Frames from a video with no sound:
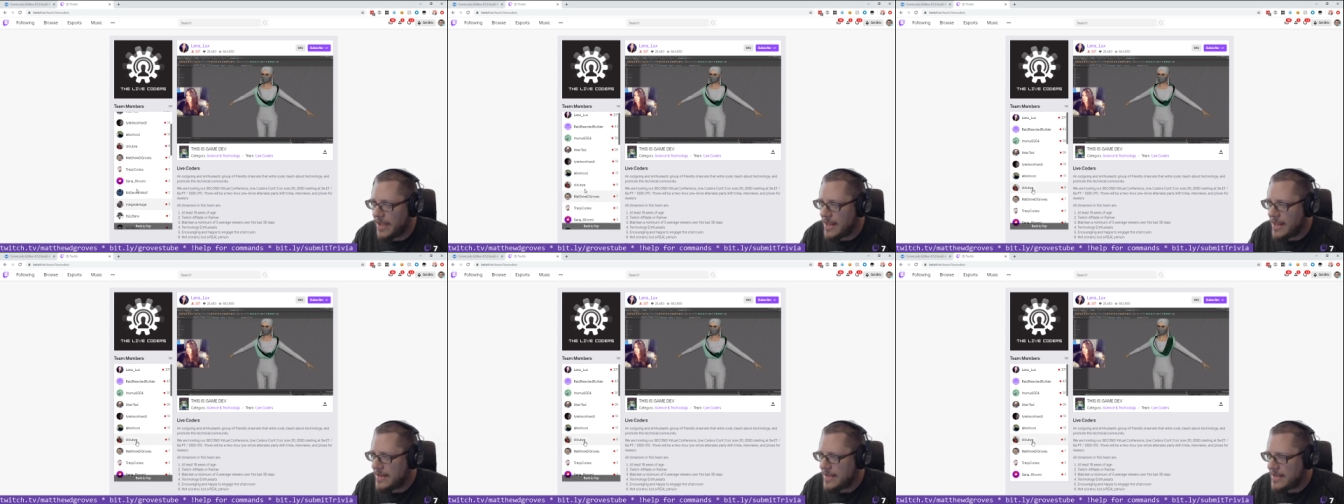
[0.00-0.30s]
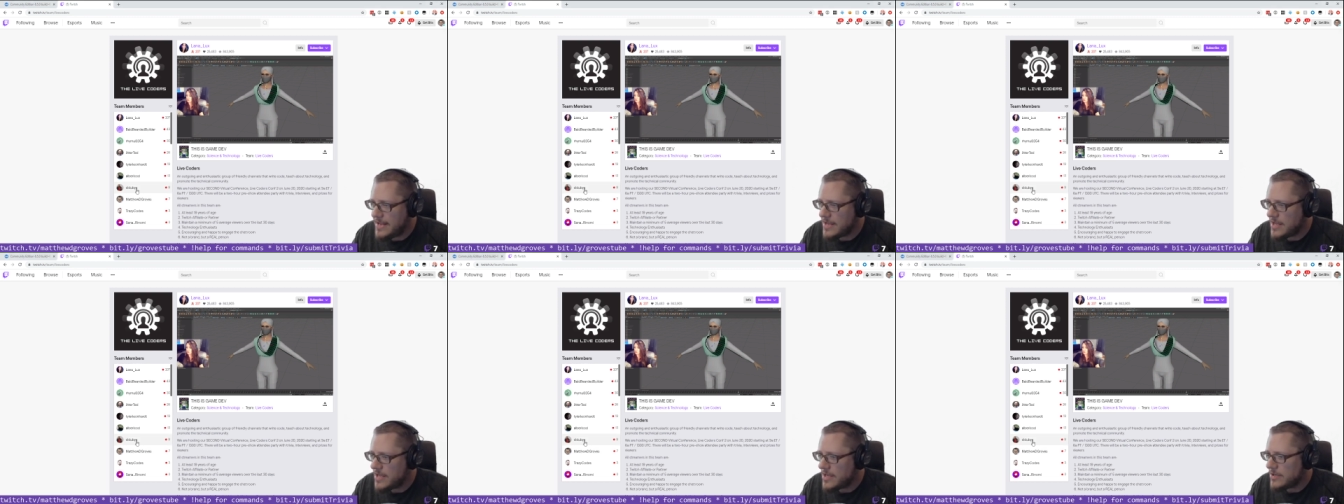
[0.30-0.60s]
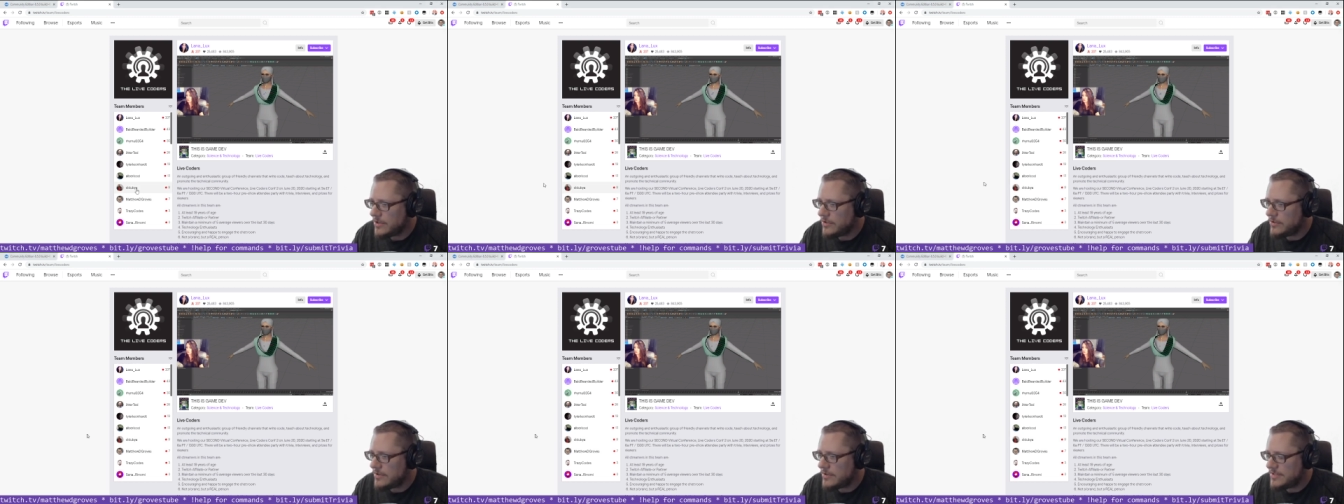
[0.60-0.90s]
Any
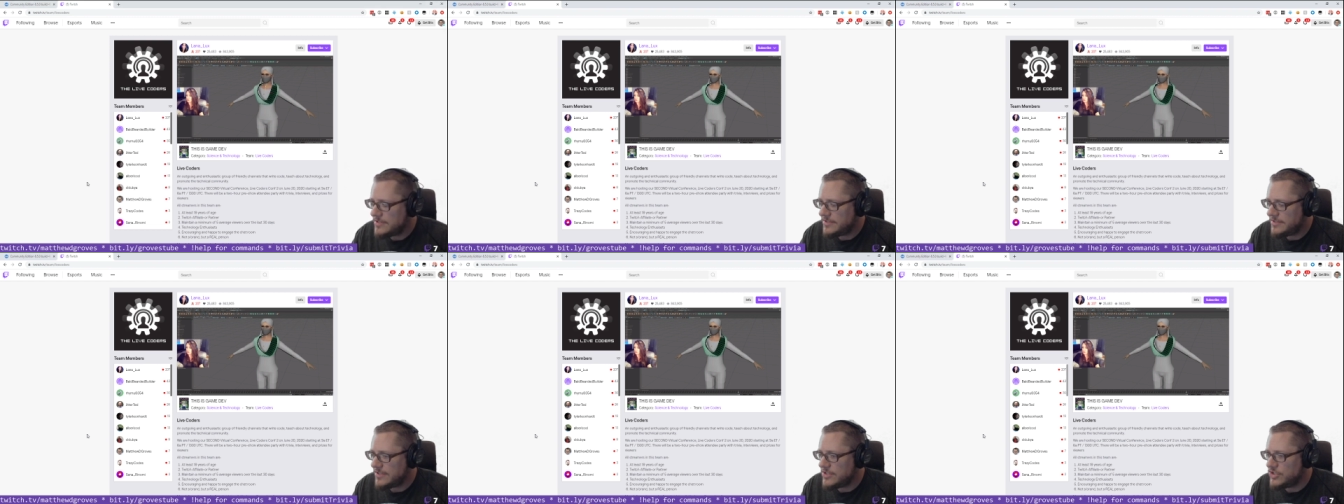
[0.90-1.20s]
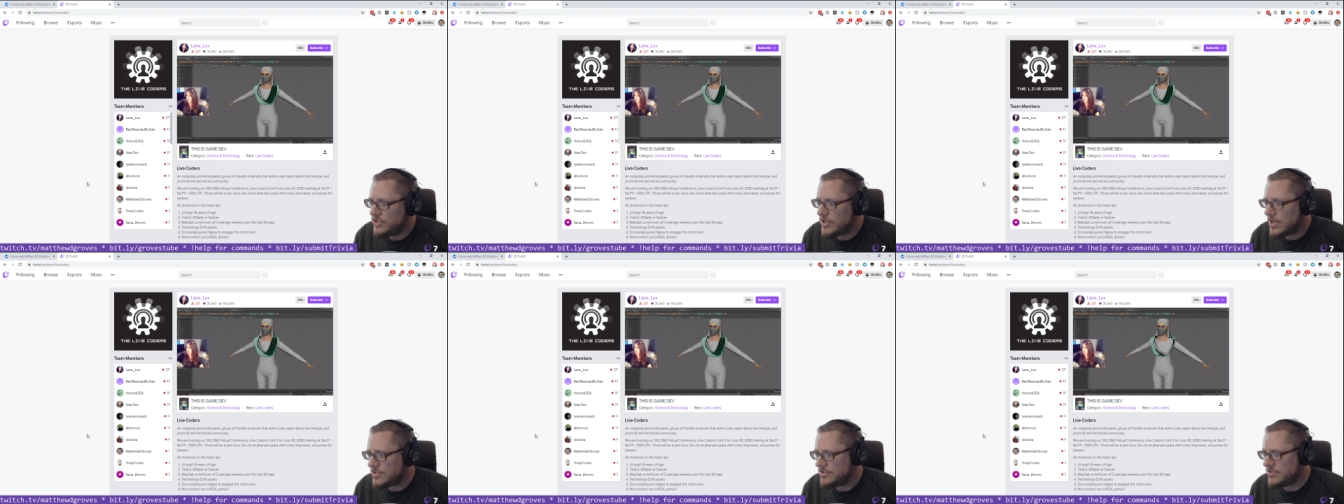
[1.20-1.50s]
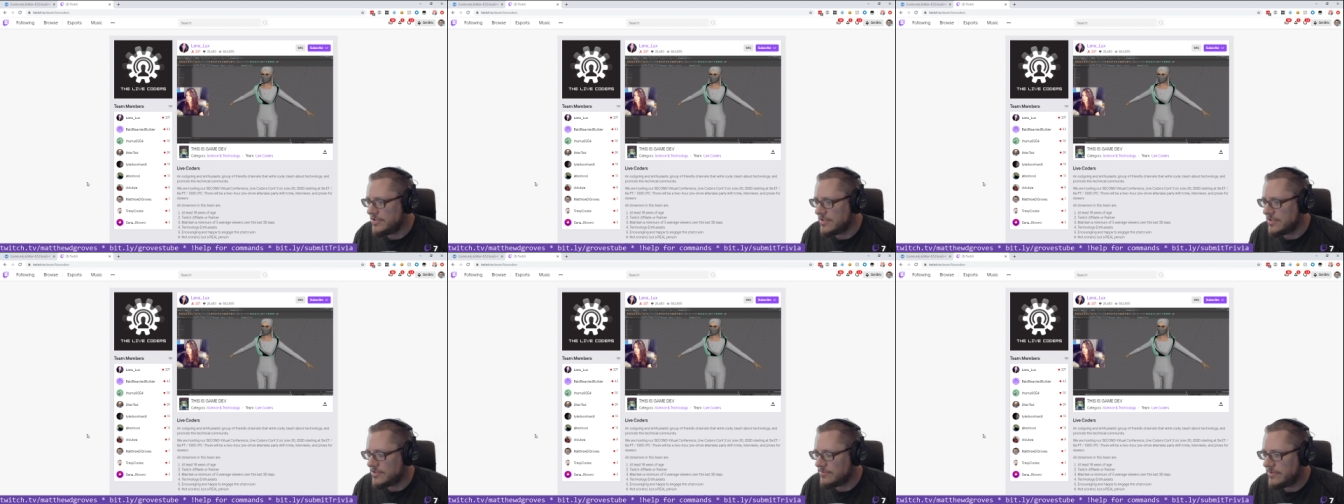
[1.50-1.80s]
good
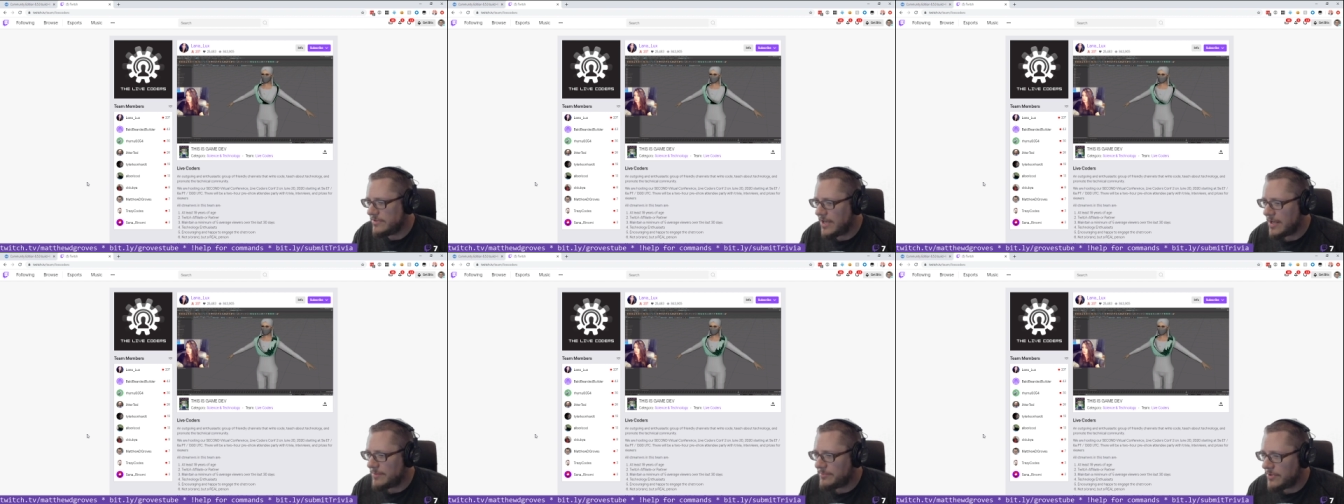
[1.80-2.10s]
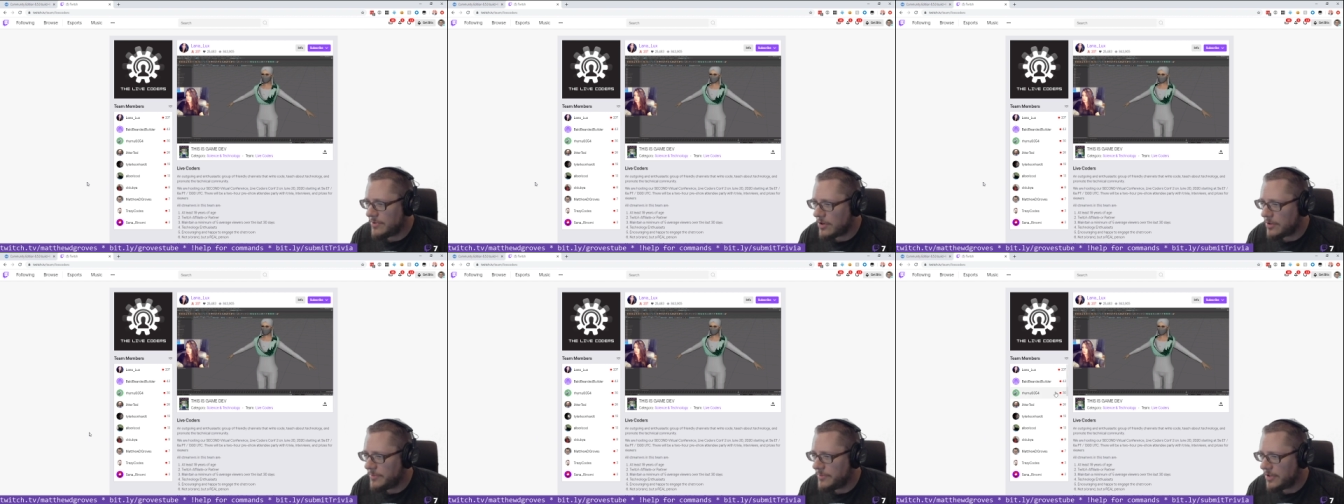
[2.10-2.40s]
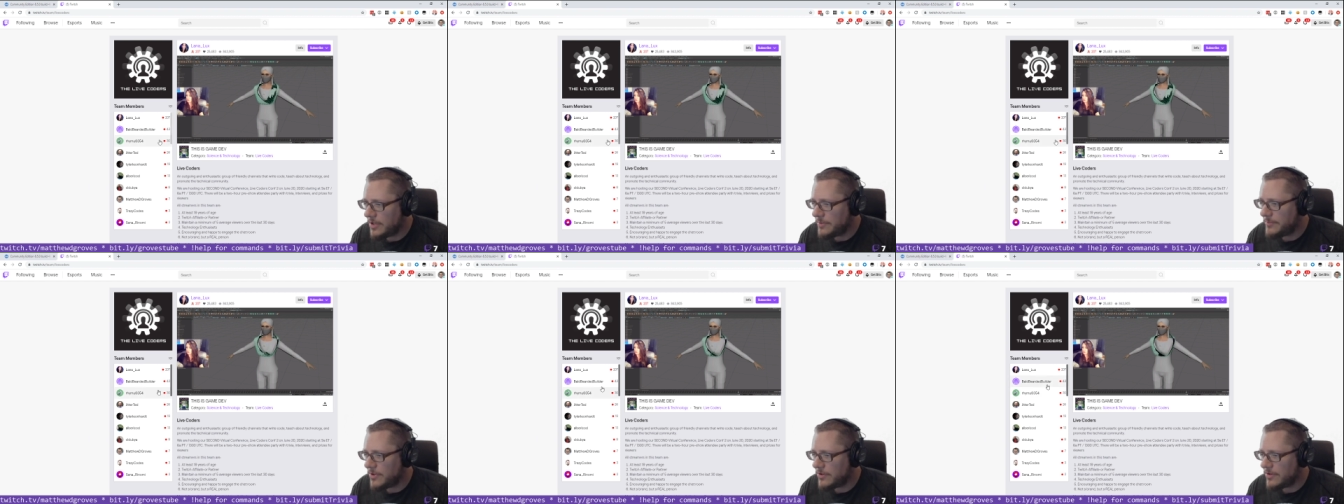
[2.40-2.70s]
suggestions? We got Bald
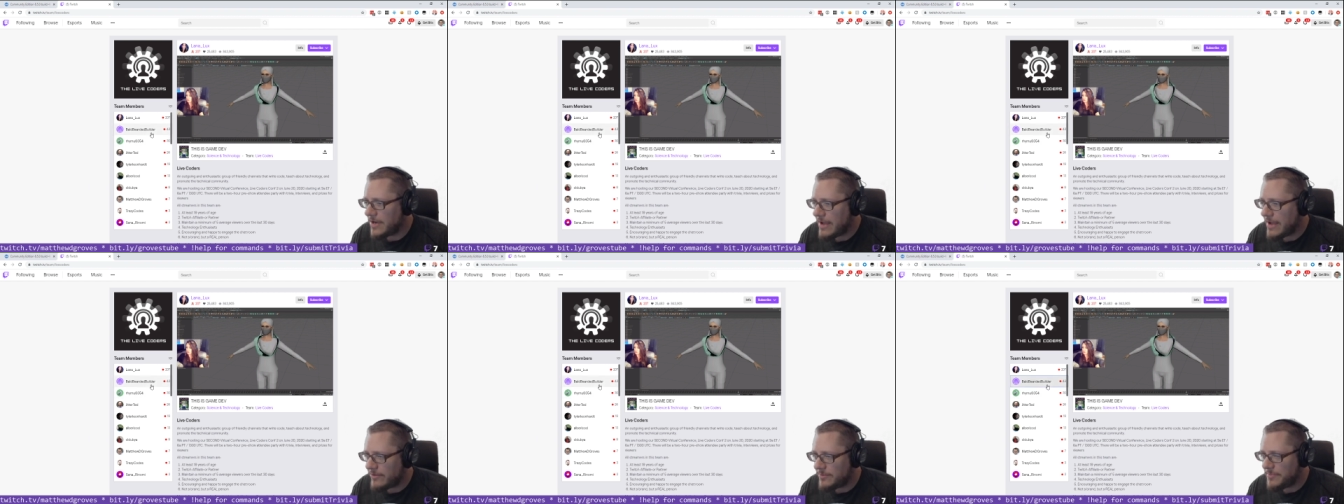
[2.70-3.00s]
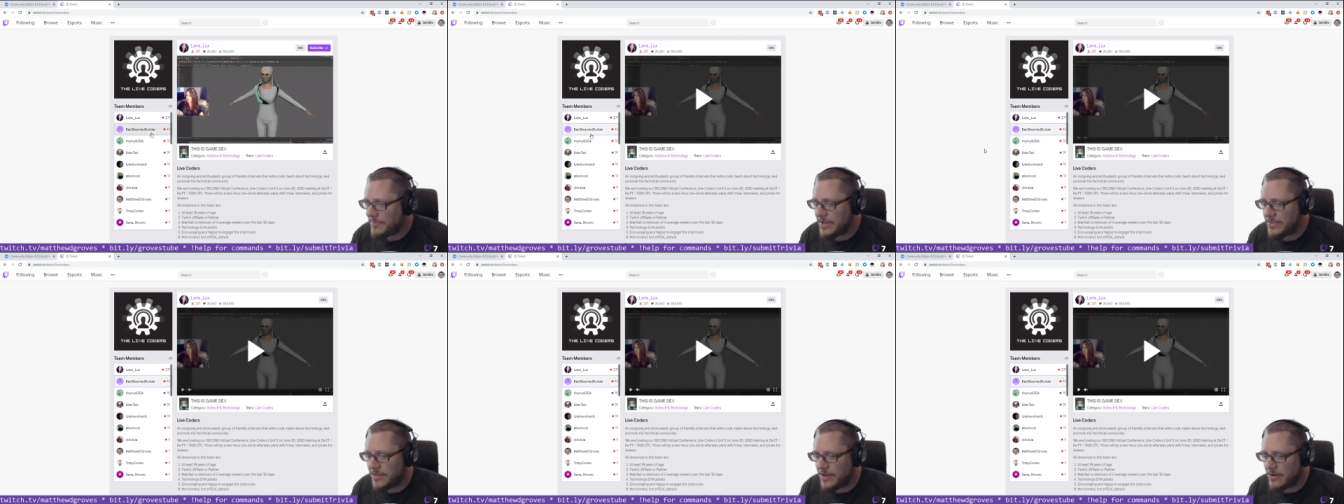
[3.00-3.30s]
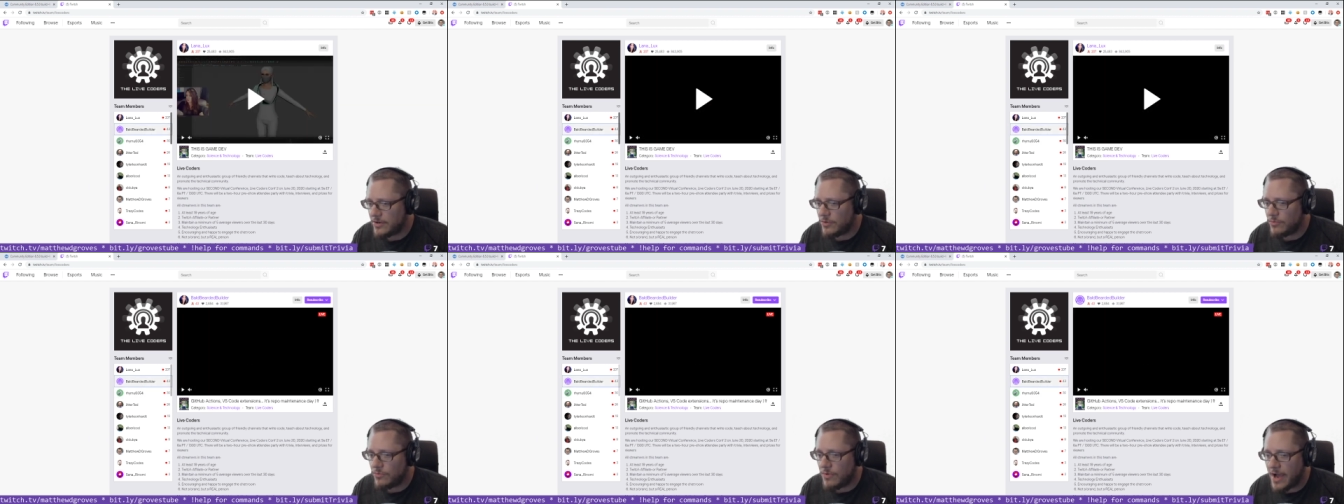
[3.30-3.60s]
Bearded Builder. Haven't been
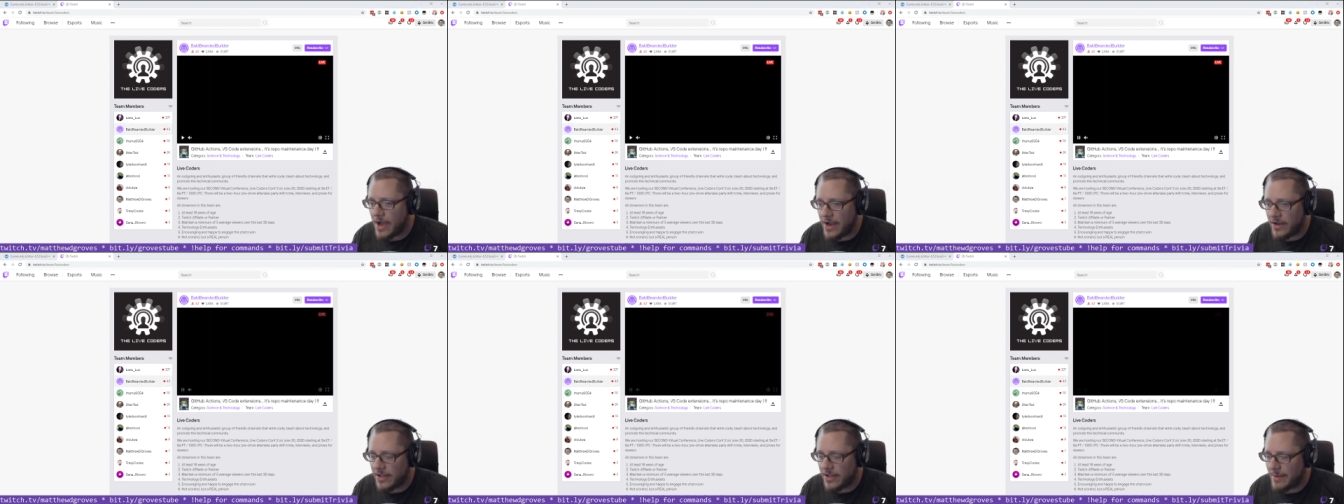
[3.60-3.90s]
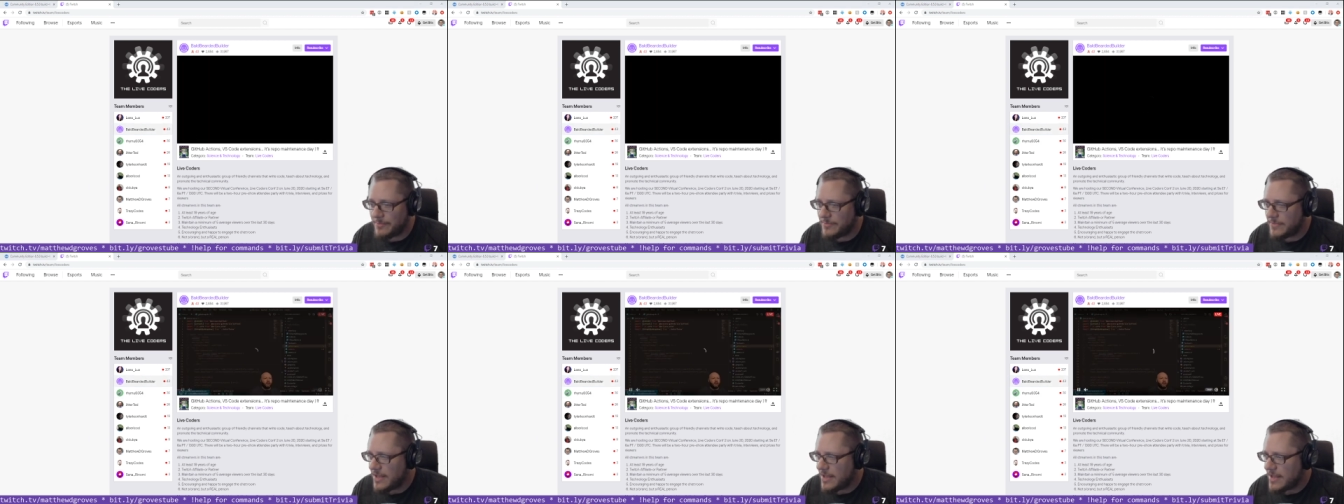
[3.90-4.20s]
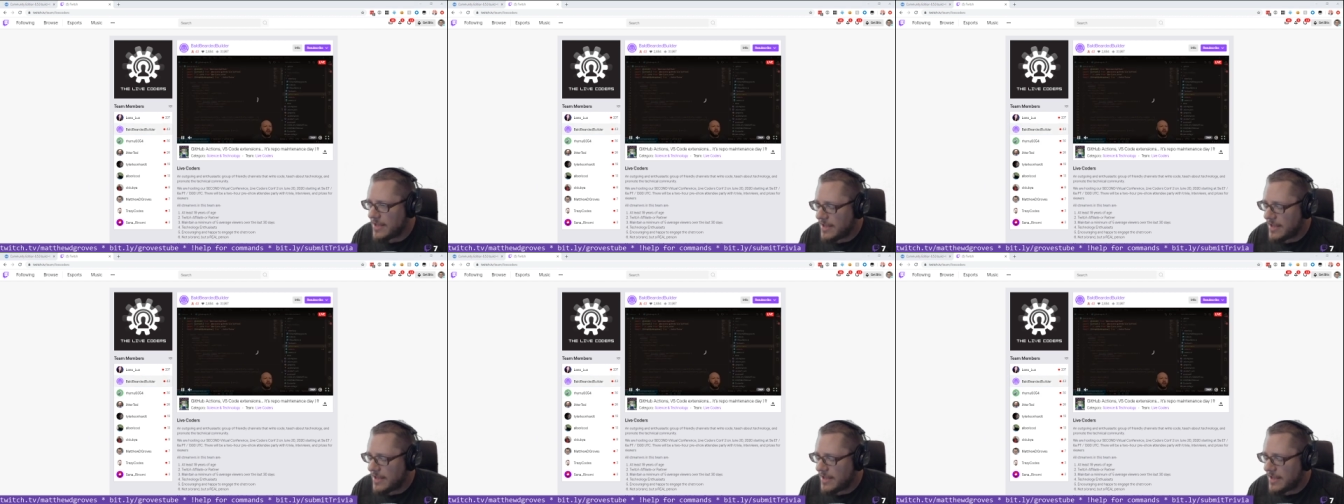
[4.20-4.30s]
there in a while.